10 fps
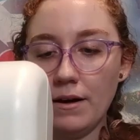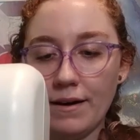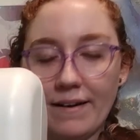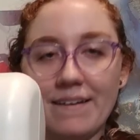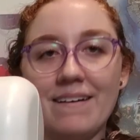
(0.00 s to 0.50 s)

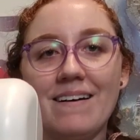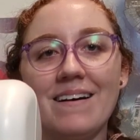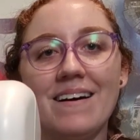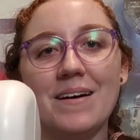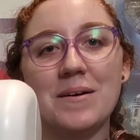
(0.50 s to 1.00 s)
Ah,
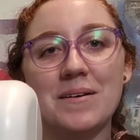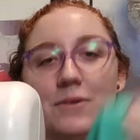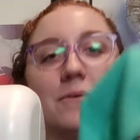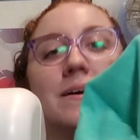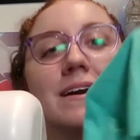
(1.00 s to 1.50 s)

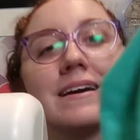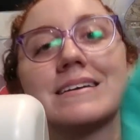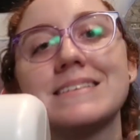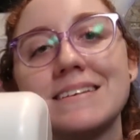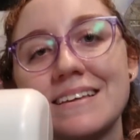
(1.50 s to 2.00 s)
it
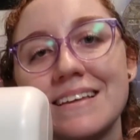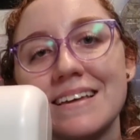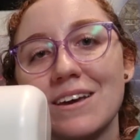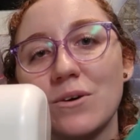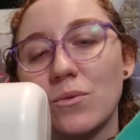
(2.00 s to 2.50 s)
worked.
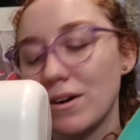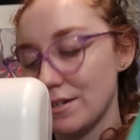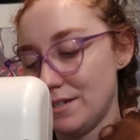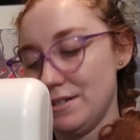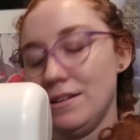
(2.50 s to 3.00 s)
It
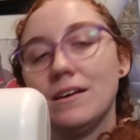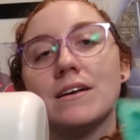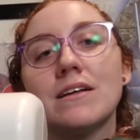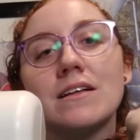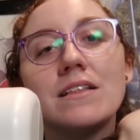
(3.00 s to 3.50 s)
worked.
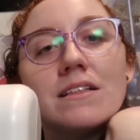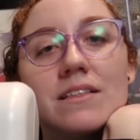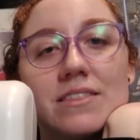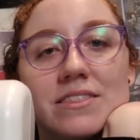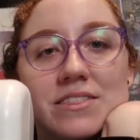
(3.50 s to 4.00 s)

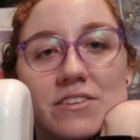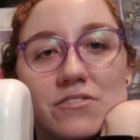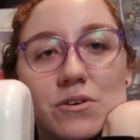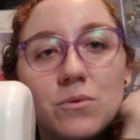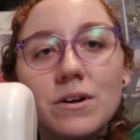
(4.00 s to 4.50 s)
The
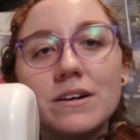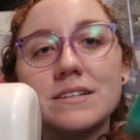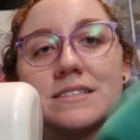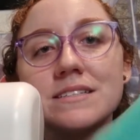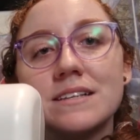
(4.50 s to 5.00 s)
foot
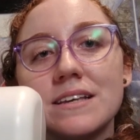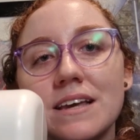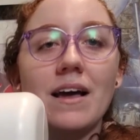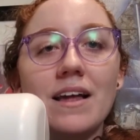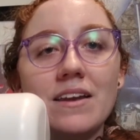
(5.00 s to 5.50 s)
works,
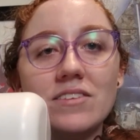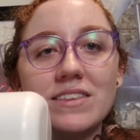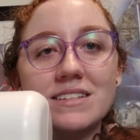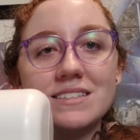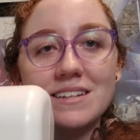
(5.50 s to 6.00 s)
and
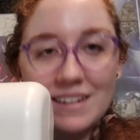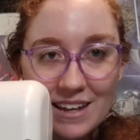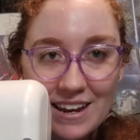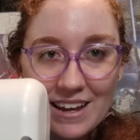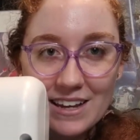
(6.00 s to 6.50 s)
everything's good,
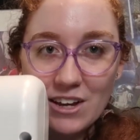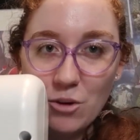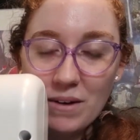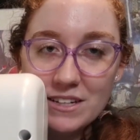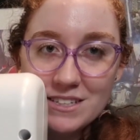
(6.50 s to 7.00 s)
and I can
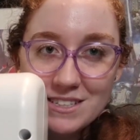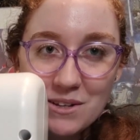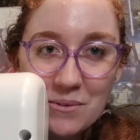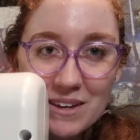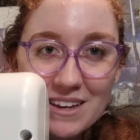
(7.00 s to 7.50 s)
go back to
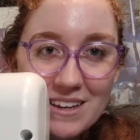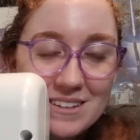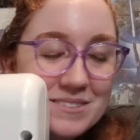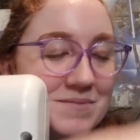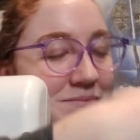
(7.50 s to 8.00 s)
sewing.
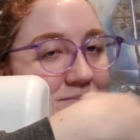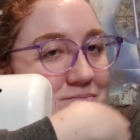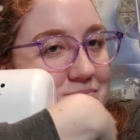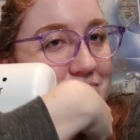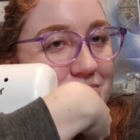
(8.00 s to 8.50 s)

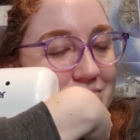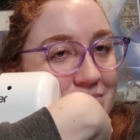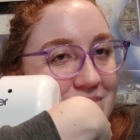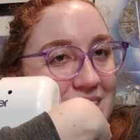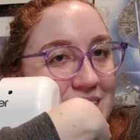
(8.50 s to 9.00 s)

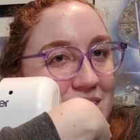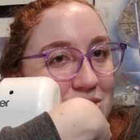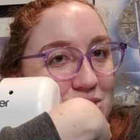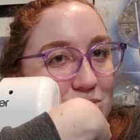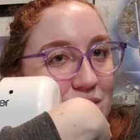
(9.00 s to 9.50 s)
Thank
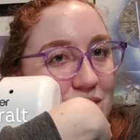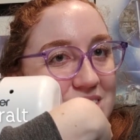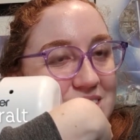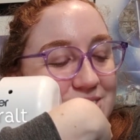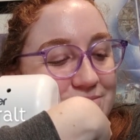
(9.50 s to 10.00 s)
you,
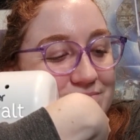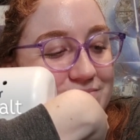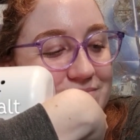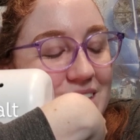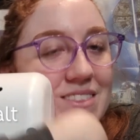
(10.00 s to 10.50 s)
Gerald.
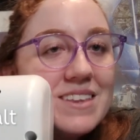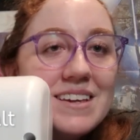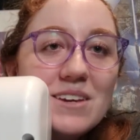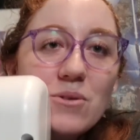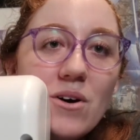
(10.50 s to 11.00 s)
And
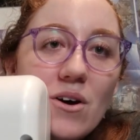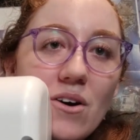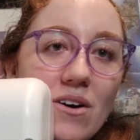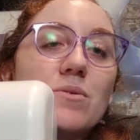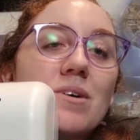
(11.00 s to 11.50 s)
thank you
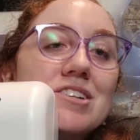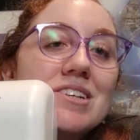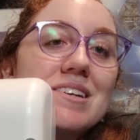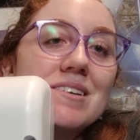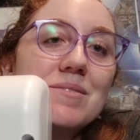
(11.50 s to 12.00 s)
all for
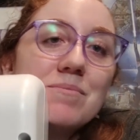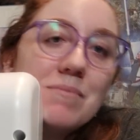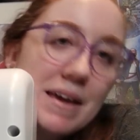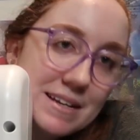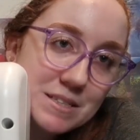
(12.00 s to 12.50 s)
watching
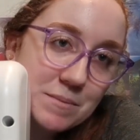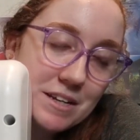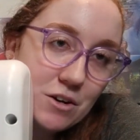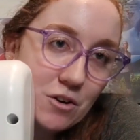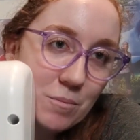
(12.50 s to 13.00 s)
Megan's
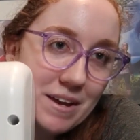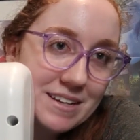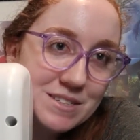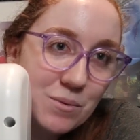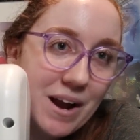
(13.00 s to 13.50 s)
Mediocre
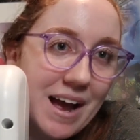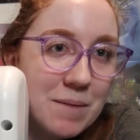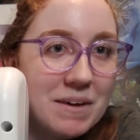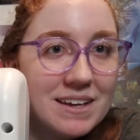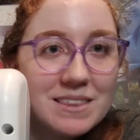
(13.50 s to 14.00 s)
Makes, where
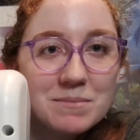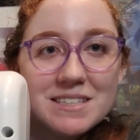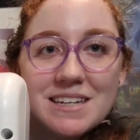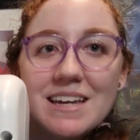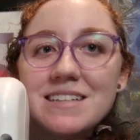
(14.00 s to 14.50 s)
I make the
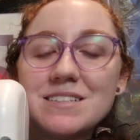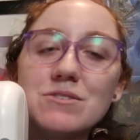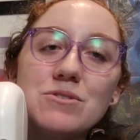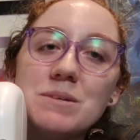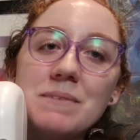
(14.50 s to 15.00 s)
mistakes so
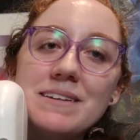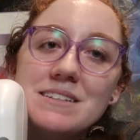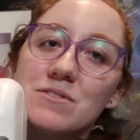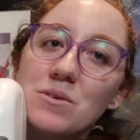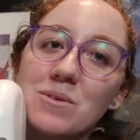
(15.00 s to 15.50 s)
you can make
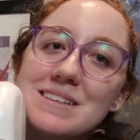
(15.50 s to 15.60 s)
different